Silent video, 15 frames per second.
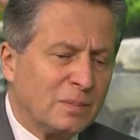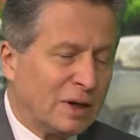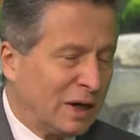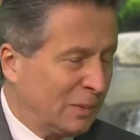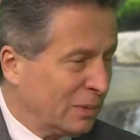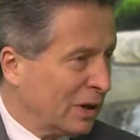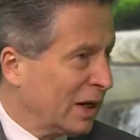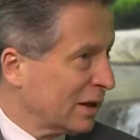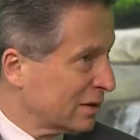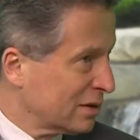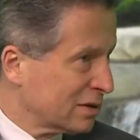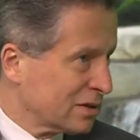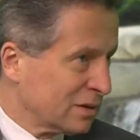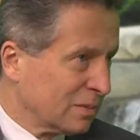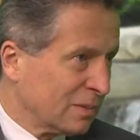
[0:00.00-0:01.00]
my
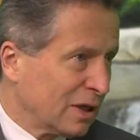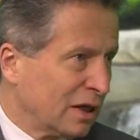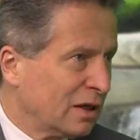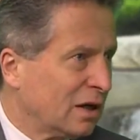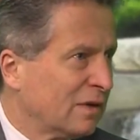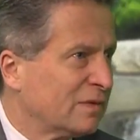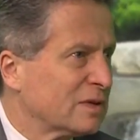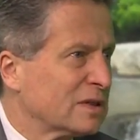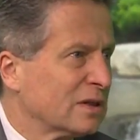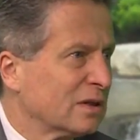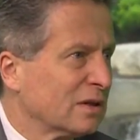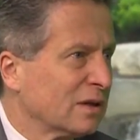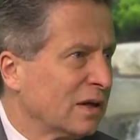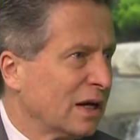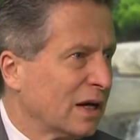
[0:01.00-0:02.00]
practice in my office
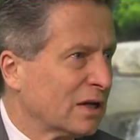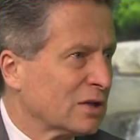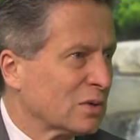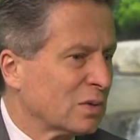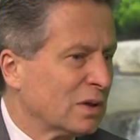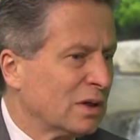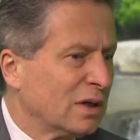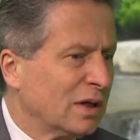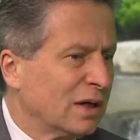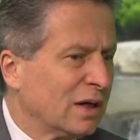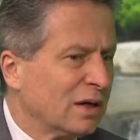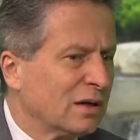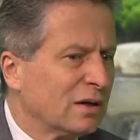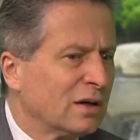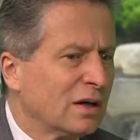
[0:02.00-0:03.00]
here in Nashua
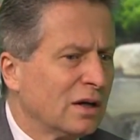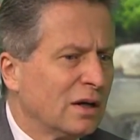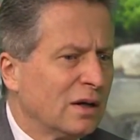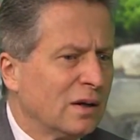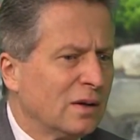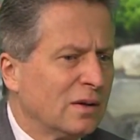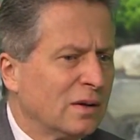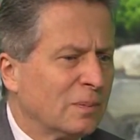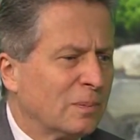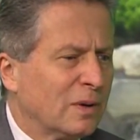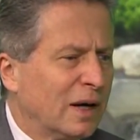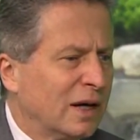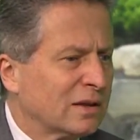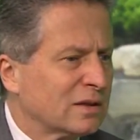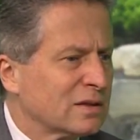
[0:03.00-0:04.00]
and the
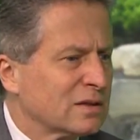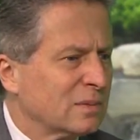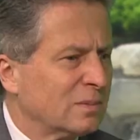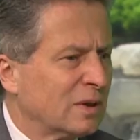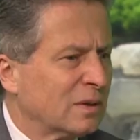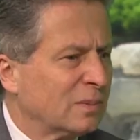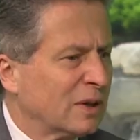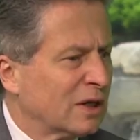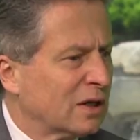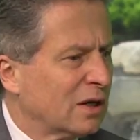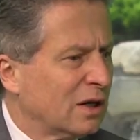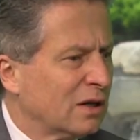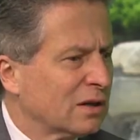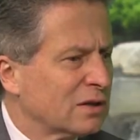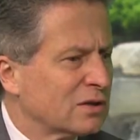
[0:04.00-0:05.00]
practice among my
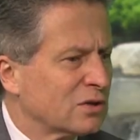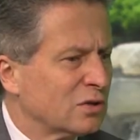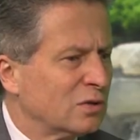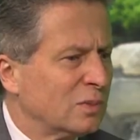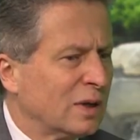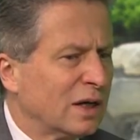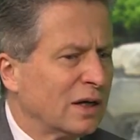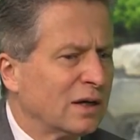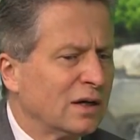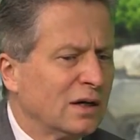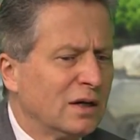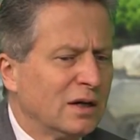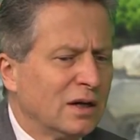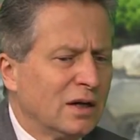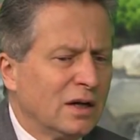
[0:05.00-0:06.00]
colleagues whom I
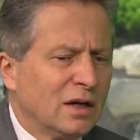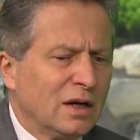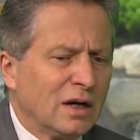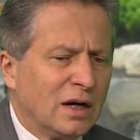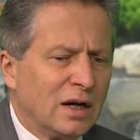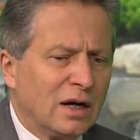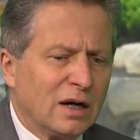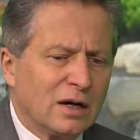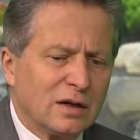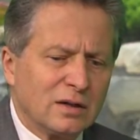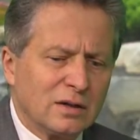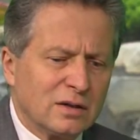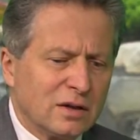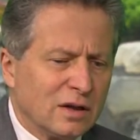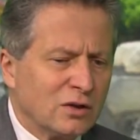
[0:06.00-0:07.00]

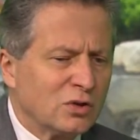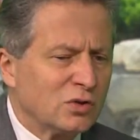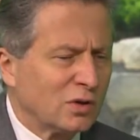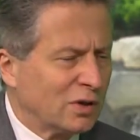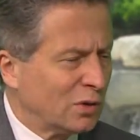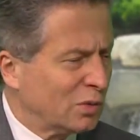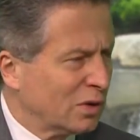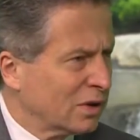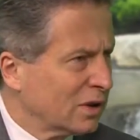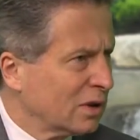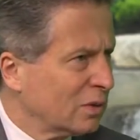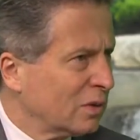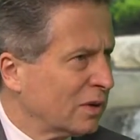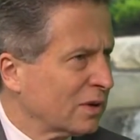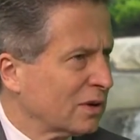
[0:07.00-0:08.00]
enjoy
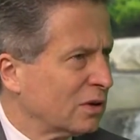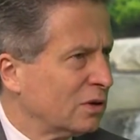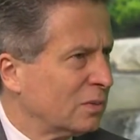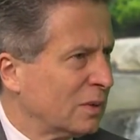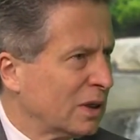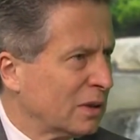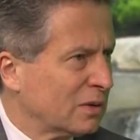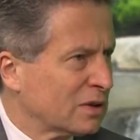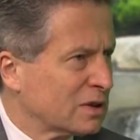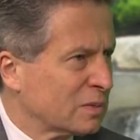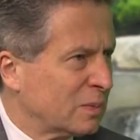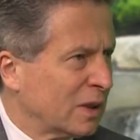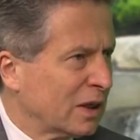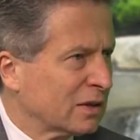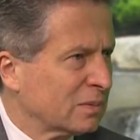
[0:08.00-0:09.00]
working with and whom I
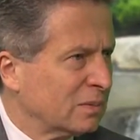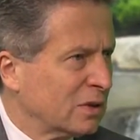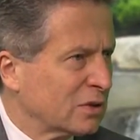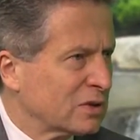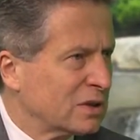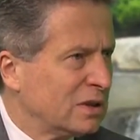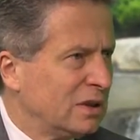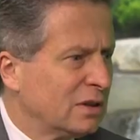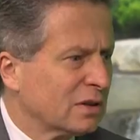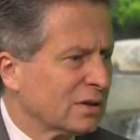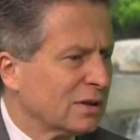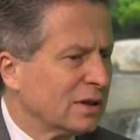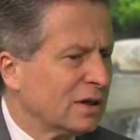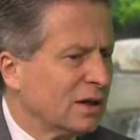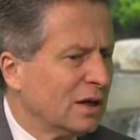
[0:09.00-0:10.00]
respect most
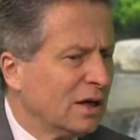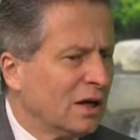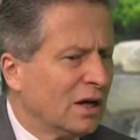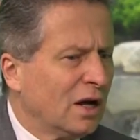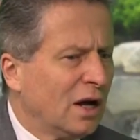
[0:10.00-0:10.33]
dearly